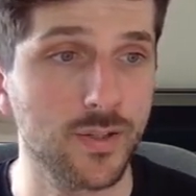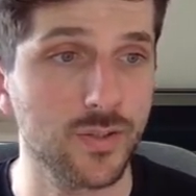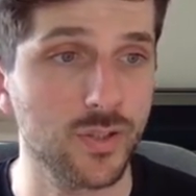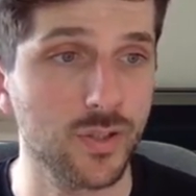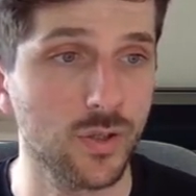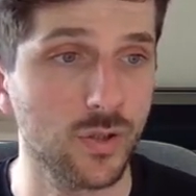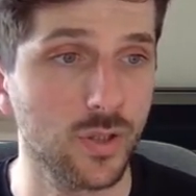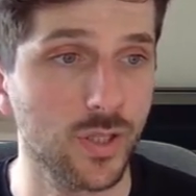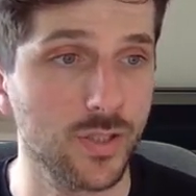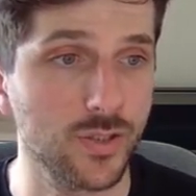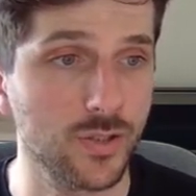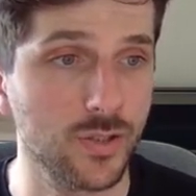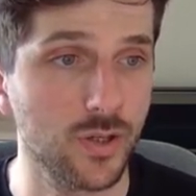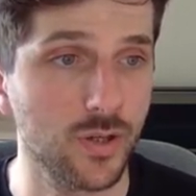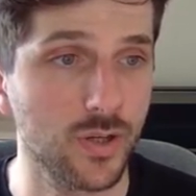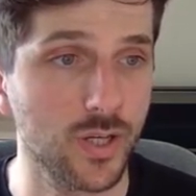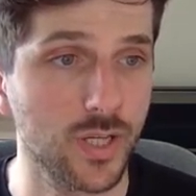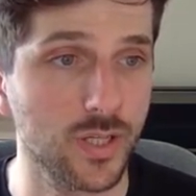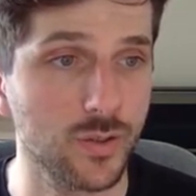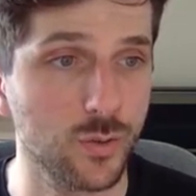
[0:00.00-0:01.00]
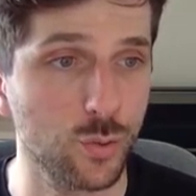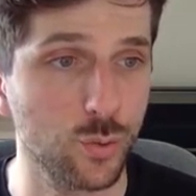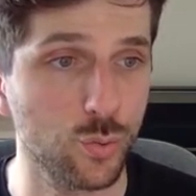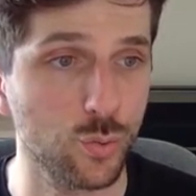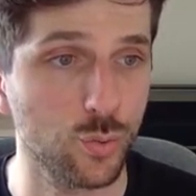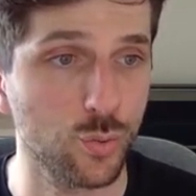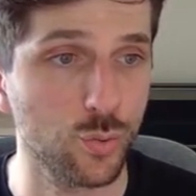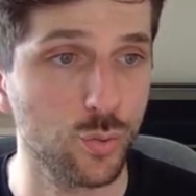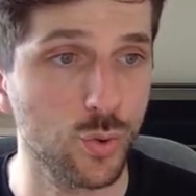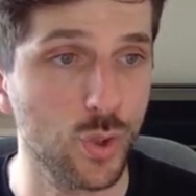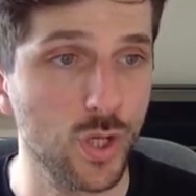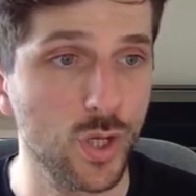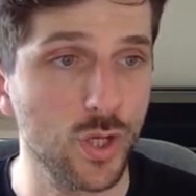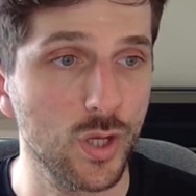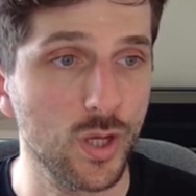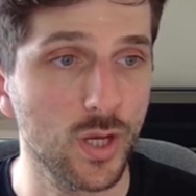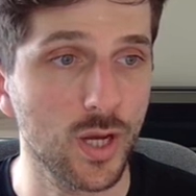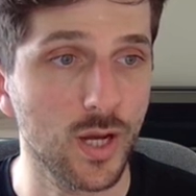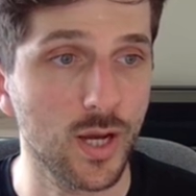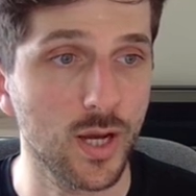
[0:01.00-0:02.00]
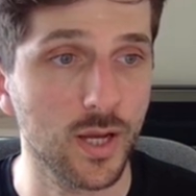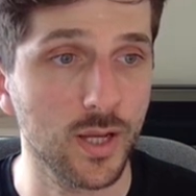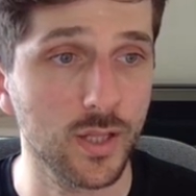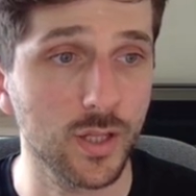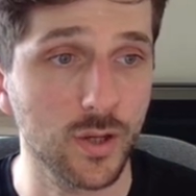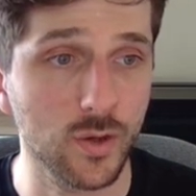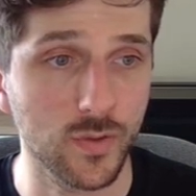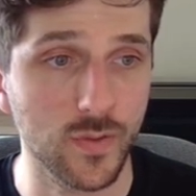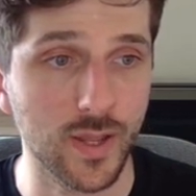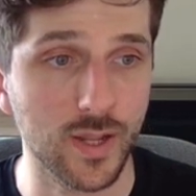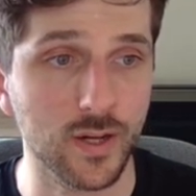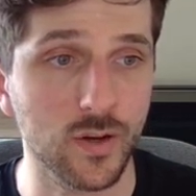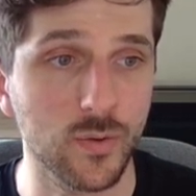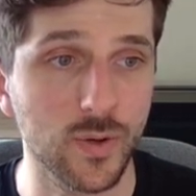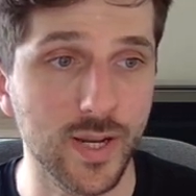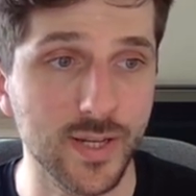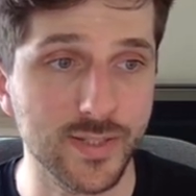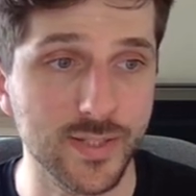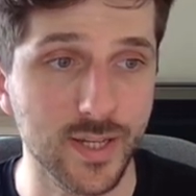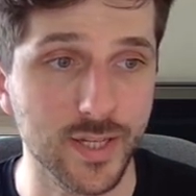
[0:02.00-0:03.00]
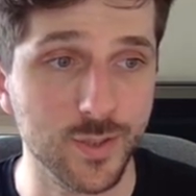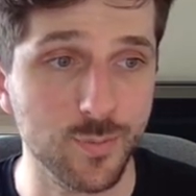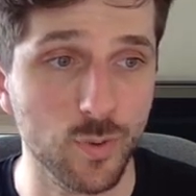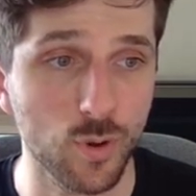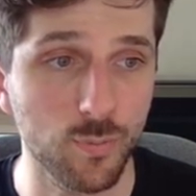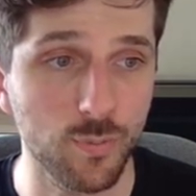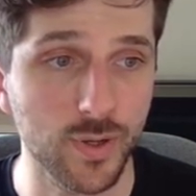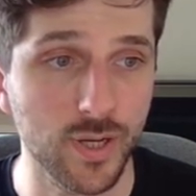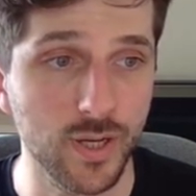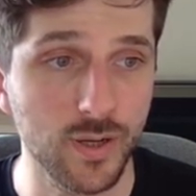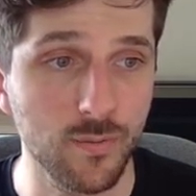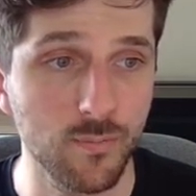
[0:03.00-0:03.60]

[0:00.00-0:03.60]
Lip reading: So let's go into, click on that create text property